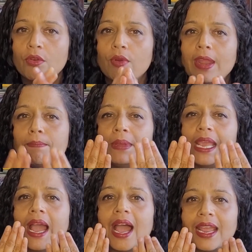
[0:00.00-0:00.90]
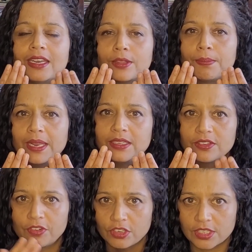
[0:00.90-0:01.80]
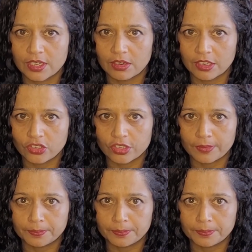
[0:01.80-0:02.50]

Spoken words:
right behind the place of articulation.